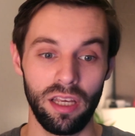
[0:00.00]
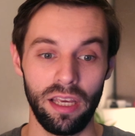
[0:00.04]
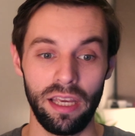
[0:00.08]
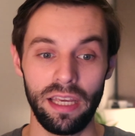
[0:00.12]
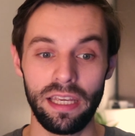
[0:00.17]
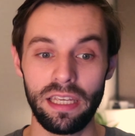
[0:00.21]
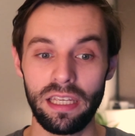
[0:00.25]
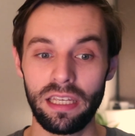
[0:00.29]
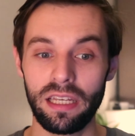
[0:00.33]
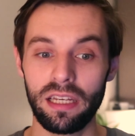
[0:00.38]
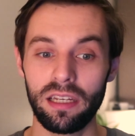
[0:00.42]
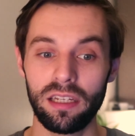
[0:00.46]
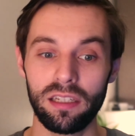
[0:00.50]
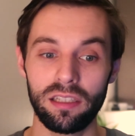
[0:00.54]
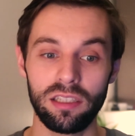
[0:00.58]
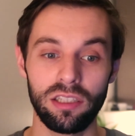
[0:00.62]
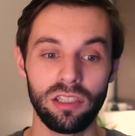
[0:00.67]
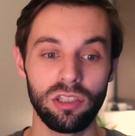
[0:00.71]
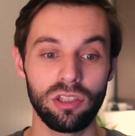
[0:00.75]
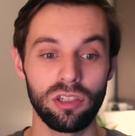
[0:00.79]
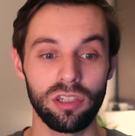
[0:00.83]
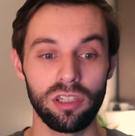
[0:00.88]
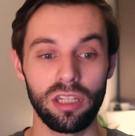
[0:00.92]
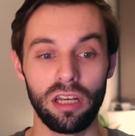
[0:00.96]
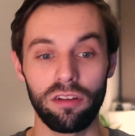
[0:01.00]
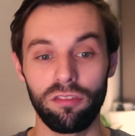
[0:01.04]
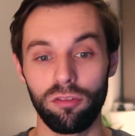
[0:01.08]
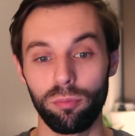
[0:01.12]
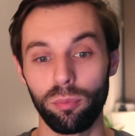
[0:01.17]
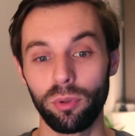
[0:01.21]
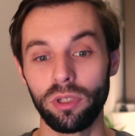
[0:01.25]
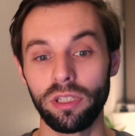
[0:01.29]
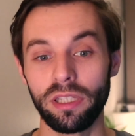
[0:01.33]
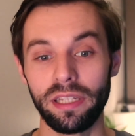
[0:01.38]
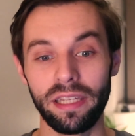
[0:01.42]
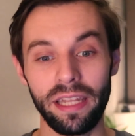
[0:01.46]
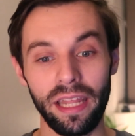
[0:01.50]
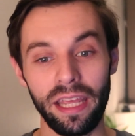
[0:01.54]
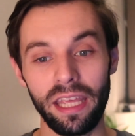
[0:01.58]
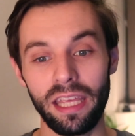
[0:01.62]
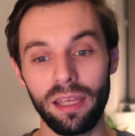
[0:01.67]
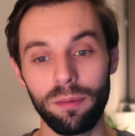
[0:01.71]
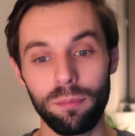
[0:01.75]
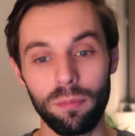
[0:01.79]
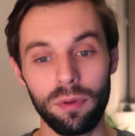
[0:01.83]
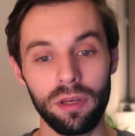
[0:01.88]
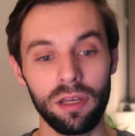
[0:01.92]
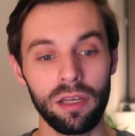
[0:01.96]
Here you're going to have to put your
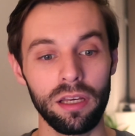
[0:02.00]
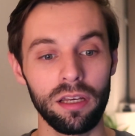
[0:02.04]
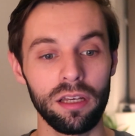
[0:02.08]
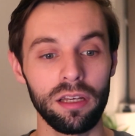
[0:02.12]
name,